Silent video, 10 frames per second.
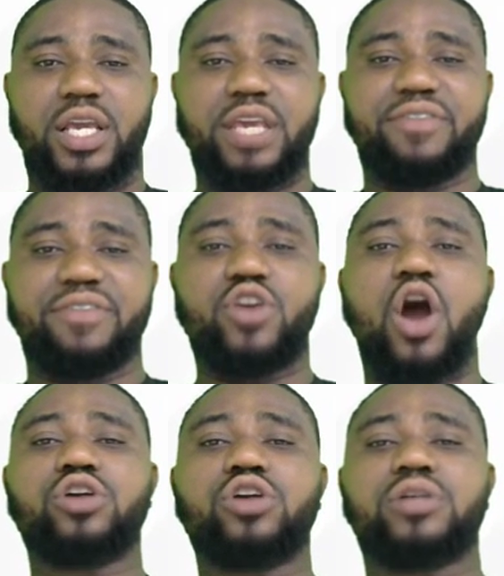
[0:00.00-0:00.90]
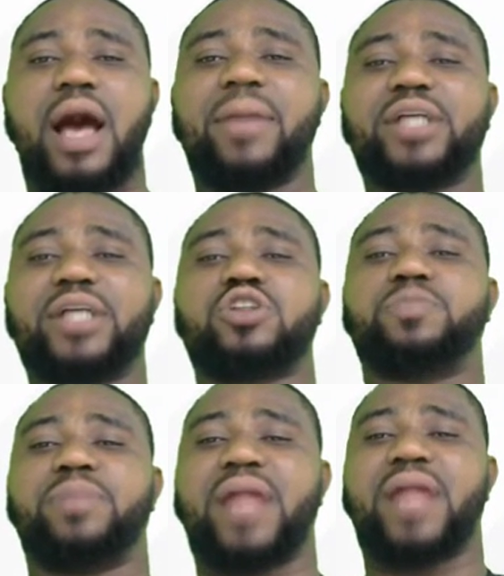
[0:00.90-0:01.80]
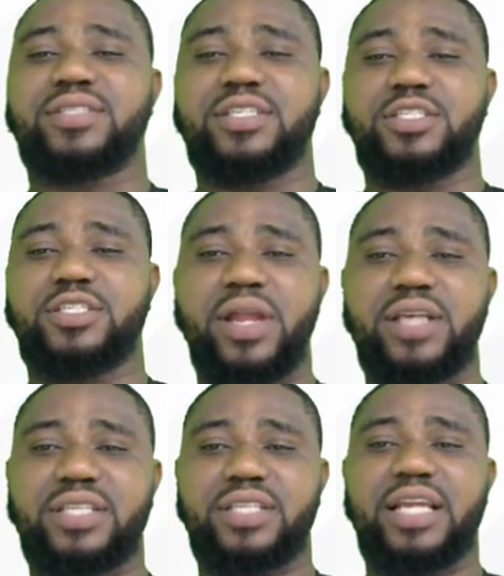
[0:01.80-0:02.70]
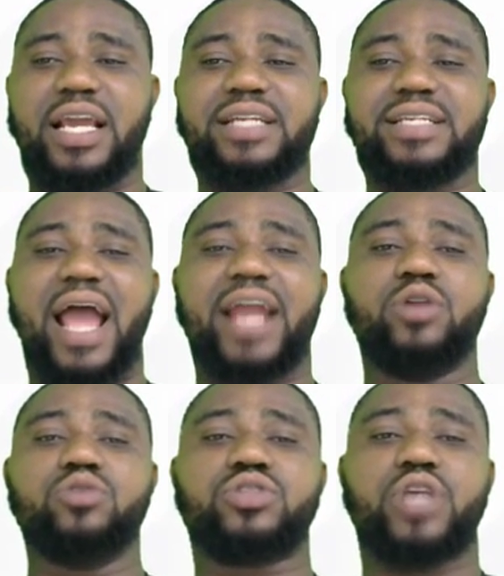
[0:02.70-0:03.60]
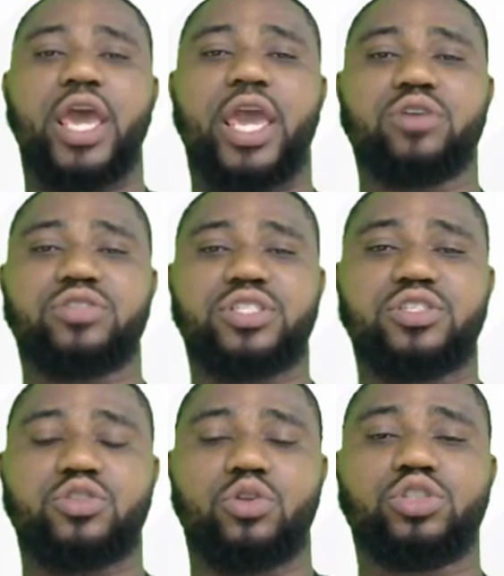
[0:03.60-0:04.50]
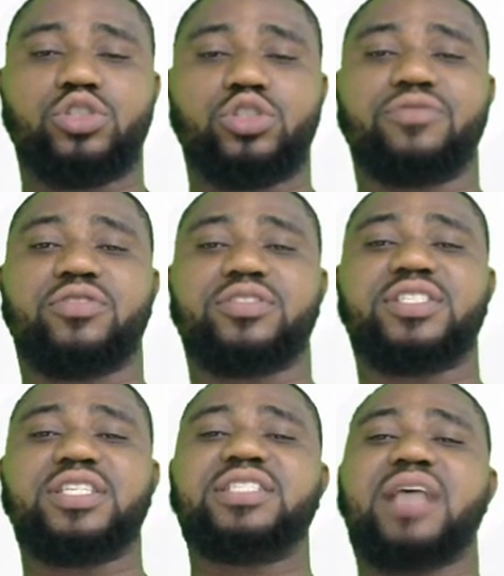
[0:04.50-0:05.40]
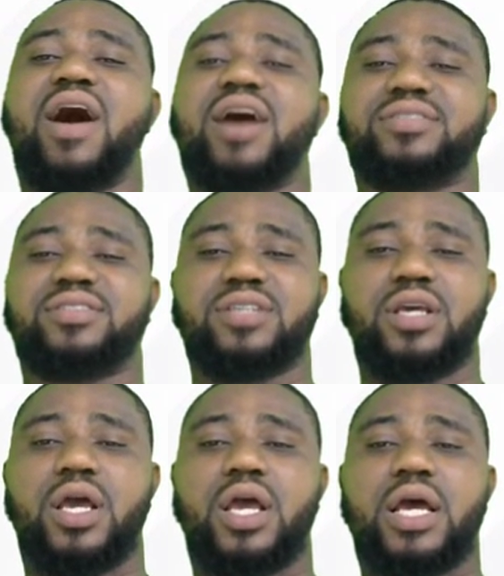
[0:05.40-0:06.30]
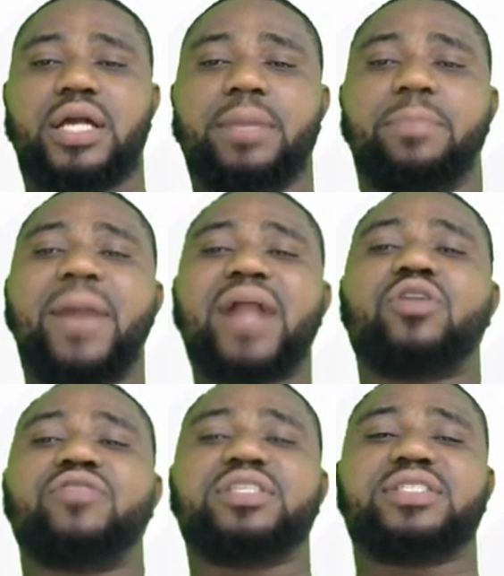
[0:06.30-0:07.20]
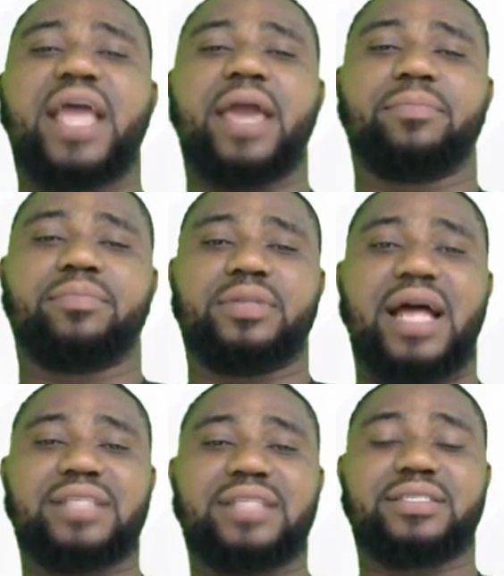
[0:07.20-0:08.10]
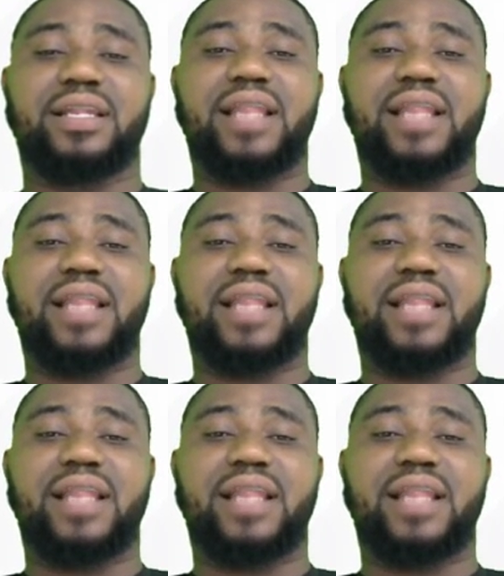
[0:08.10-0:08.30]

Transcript: If a young herbaceous plant is placed in a dilute eosine solution for 6 hours, the part of the stem that is